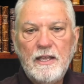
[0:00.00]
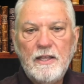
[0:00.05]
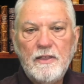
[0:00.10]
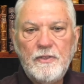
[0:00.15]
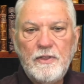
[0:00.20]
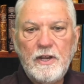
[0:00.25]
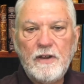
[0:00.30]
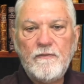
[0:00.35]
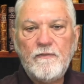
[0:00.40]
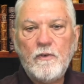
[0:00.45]

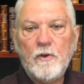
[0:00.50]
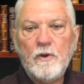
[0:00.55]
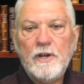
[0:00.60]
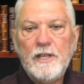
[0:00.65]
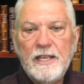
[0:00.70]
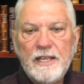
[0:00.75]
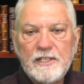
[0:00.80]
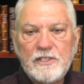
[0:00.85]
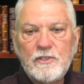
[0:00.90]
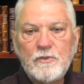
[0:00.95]
Therefore,
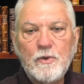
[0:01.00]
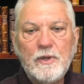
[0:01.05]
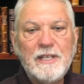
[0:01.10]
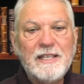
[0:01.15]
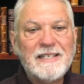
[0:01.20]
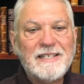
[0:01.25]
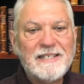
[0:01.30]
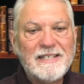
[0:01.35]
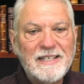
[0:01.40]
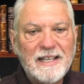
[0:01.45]
history
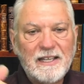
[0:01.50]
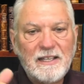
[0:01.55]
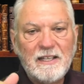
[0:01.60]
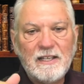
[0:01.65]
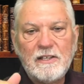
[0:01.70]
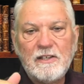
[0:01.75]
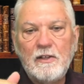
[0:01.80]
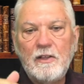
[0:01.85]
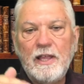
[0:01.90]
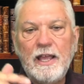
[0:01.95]
is
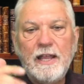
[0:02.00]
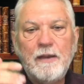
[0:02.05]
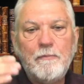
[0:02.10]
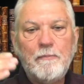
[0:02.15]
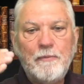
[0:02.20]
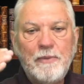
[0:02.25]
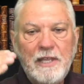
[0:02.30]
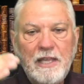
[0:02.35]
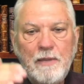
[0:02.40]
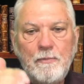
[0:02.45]
cyclical
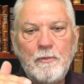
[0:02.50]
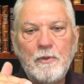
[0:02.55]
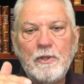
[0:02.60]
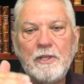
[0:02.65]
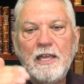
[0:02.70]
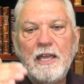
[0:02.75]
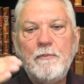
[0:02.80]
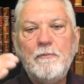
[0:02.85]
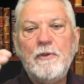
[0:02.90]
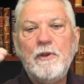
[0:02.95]
and people
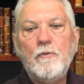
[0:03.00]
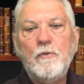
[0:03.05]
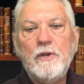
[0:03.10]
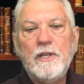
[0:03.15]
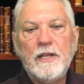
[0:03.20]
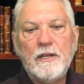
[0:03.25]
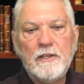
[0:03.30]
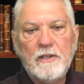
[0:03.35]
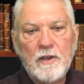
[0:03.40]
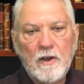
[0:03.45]
can be
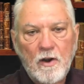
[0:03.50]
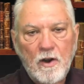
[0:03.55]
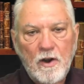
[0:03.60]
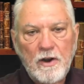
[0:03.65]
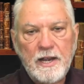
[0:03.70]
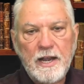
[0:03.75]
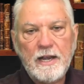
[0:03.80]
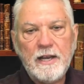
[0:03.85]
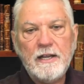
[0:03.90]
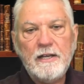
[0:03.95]

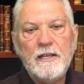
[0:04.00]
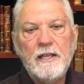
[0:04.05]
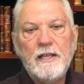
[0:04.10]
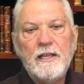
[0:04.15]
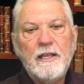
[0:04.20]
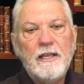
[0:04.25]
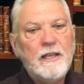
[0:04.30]
reincarnated